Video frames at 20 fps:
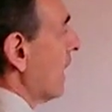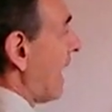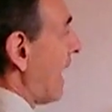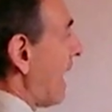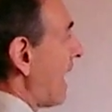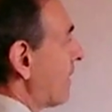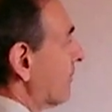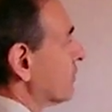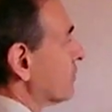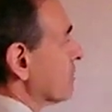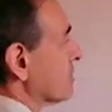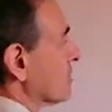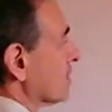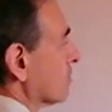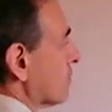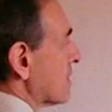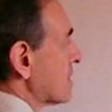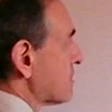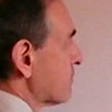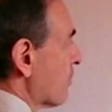after the
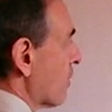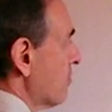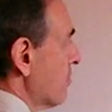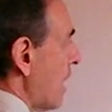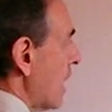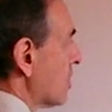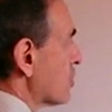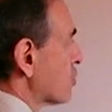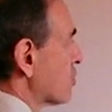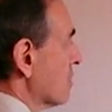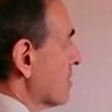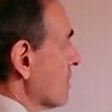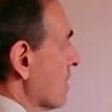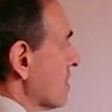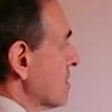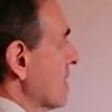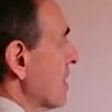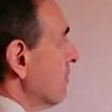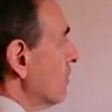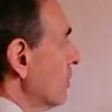transformation,
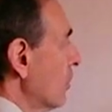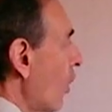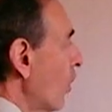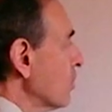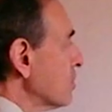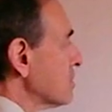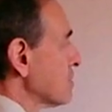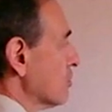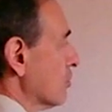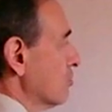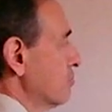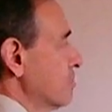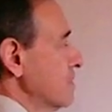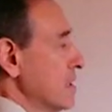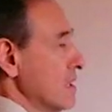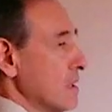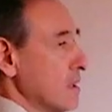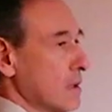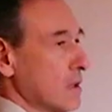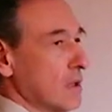they will also
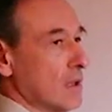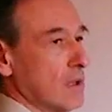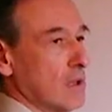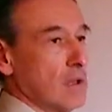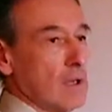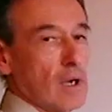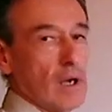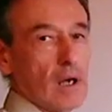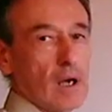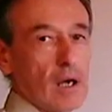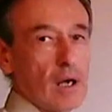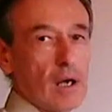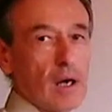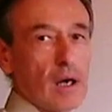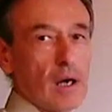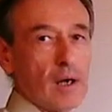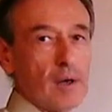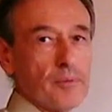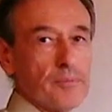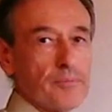be
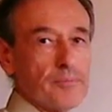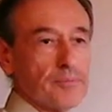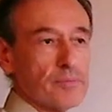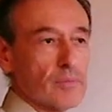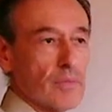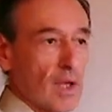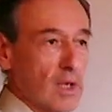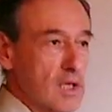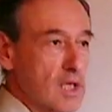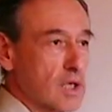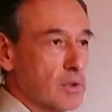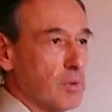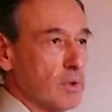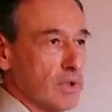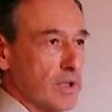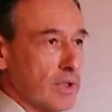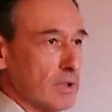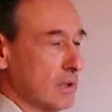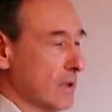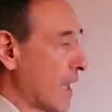um, equal
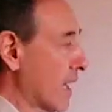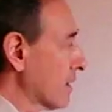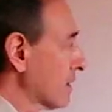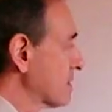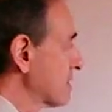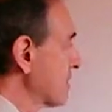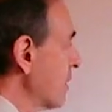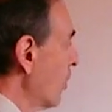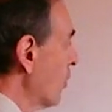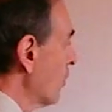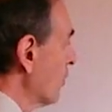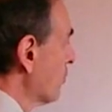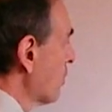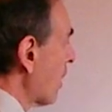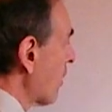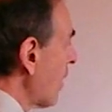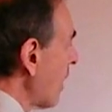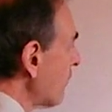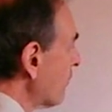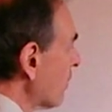in length. So
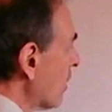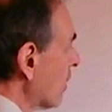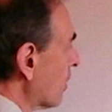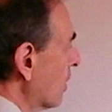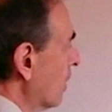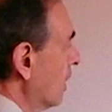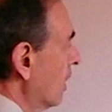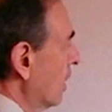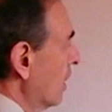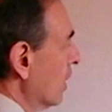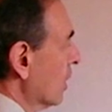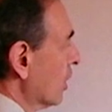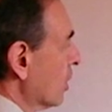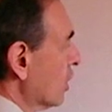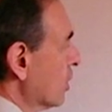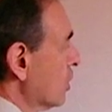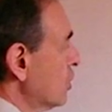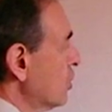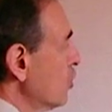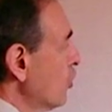wherever
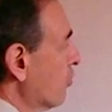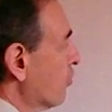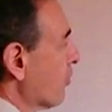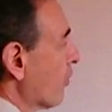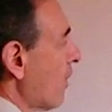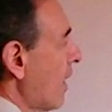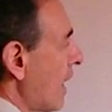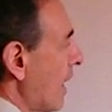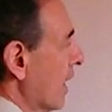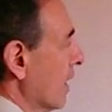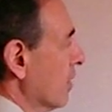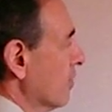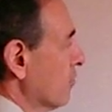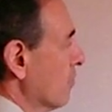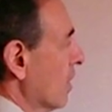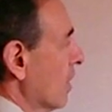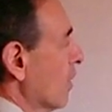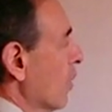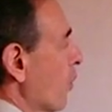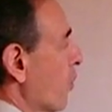Q prime
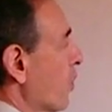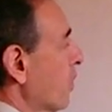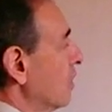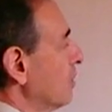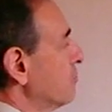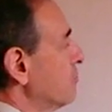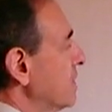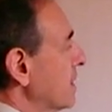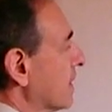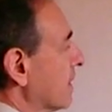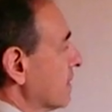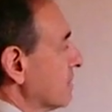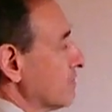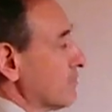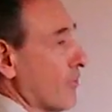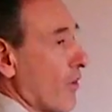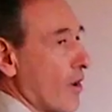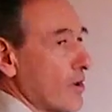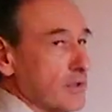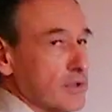will be
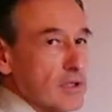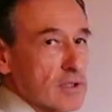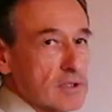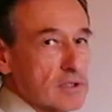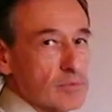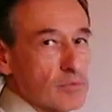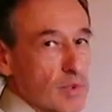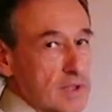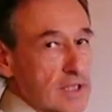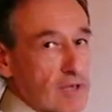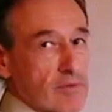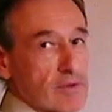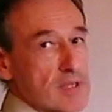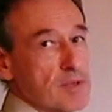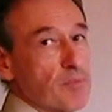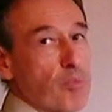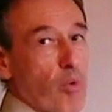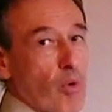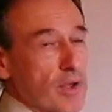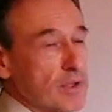converted, whatever the
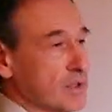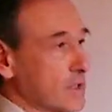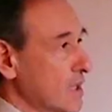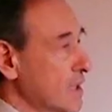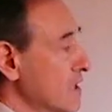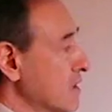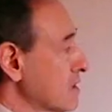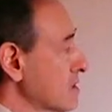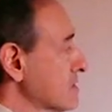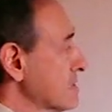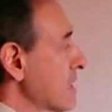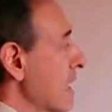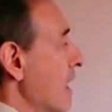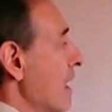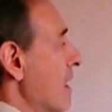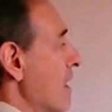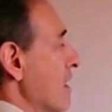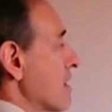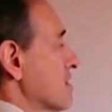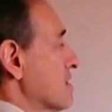point is,
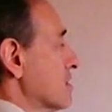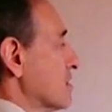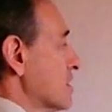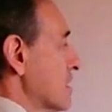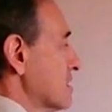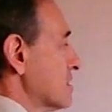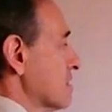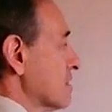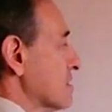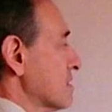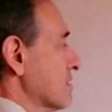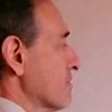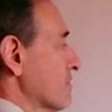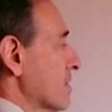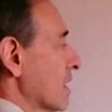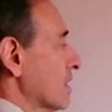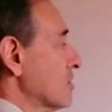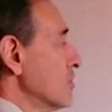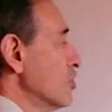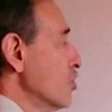the distance of
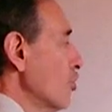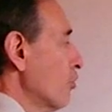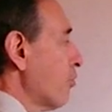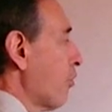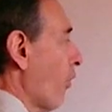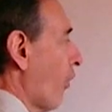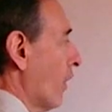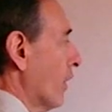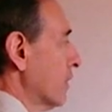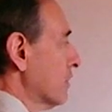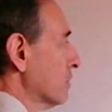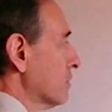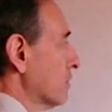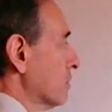that new point,